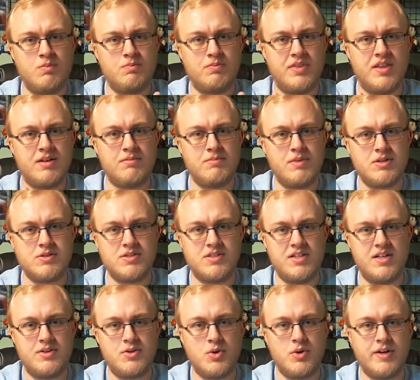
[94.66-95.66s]
Their most
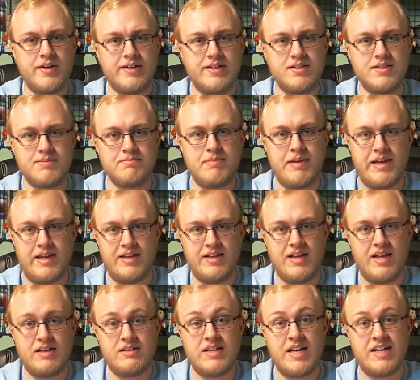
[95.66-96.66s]
notorious
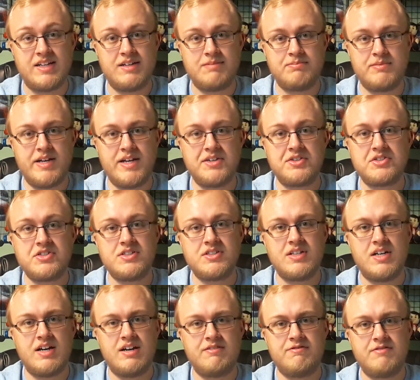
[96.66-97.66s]
being an
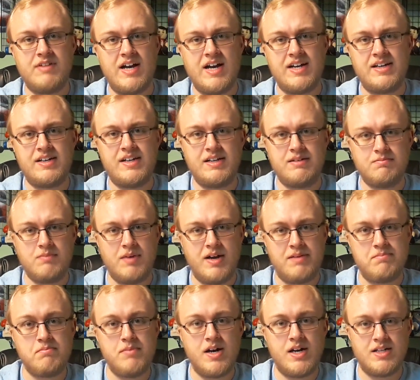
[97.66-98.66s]
adaptation of I Need My
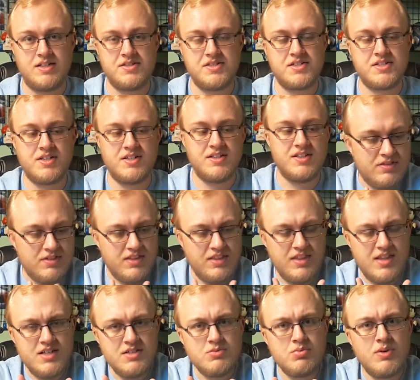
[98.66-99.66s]
Monster.
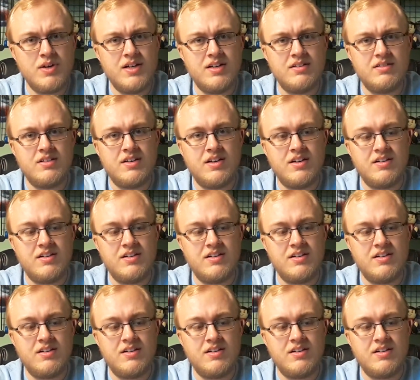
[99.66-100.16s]
This one,